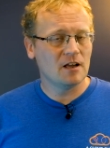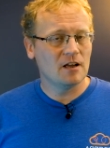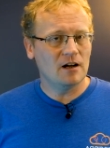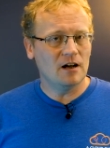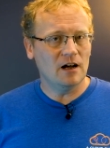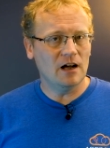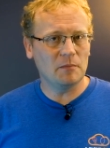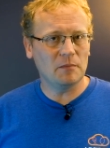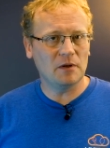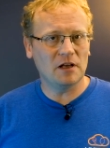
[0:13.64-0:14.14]

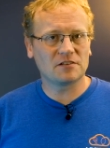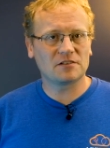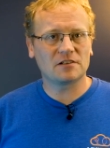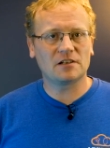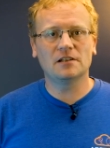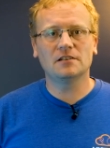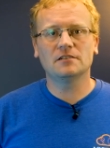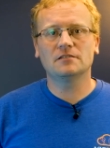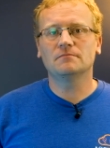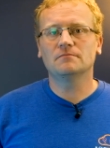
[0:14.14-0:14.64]
I'm Lars
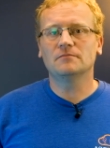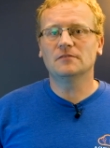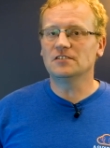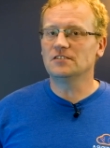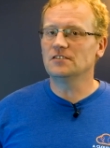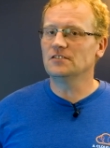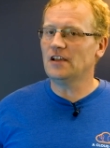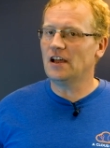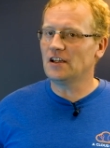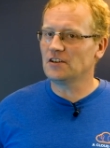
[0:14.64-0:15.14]
Klint,
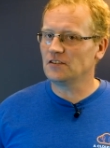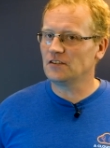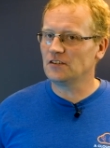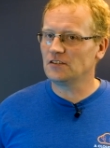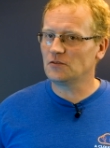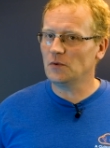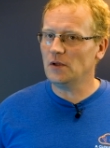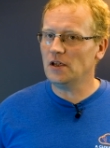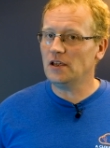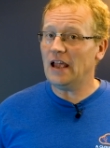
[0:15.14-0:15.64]
this is Azure
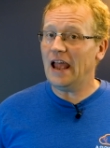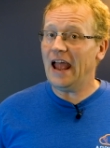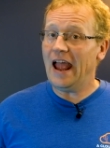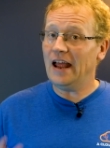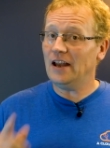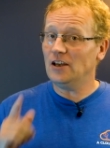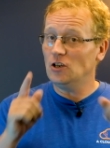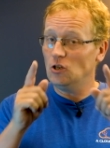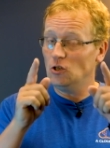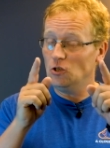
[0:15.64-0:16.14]
This Week,
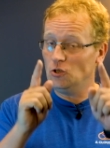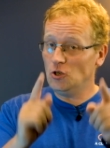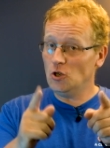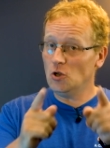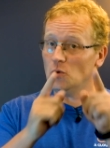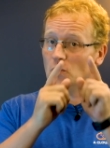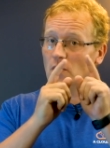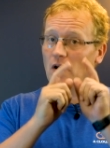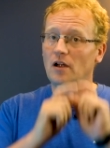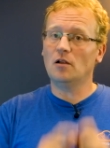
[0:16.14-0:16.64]
and
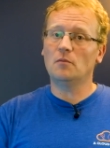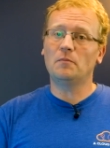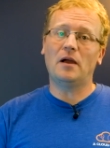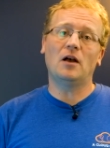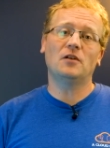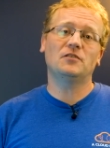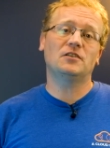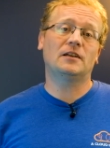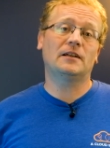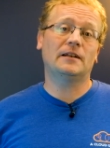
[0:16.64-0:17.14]
you are
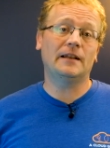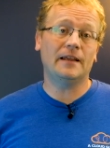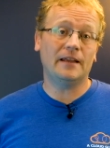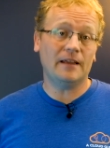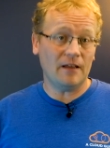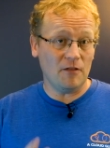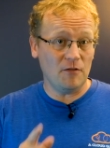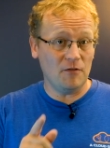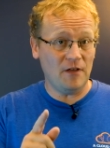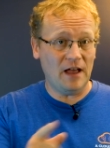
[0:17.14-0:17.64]
about to
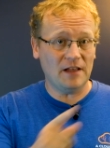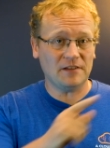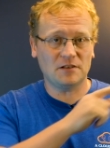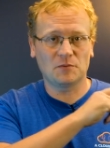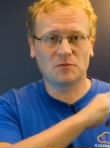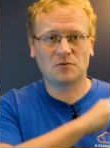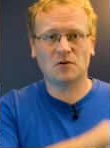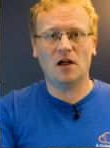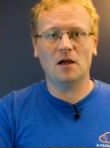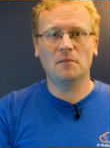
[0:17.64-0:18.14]
click that
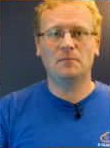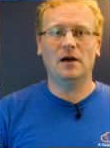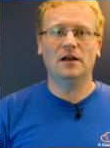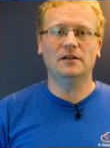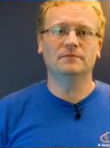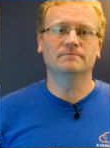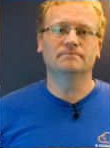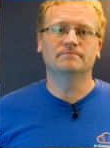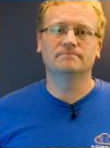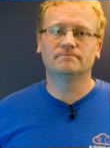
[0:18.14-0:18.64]
subscribe
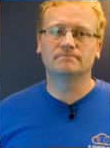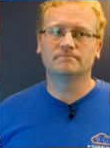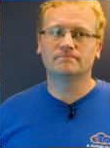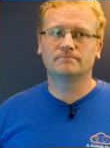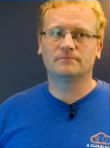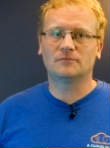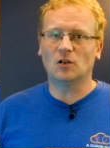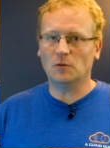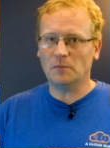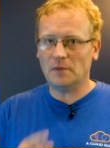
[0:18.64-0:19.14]
button.
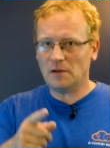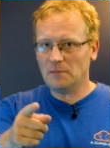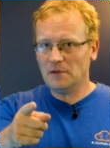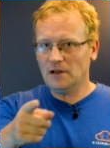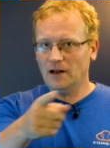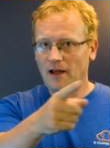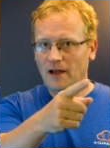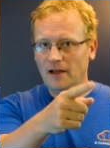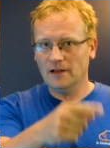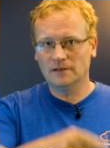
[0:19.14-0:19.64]
Don't make me a
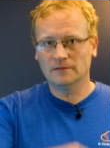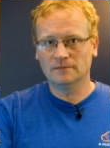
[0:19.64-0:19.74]
liar.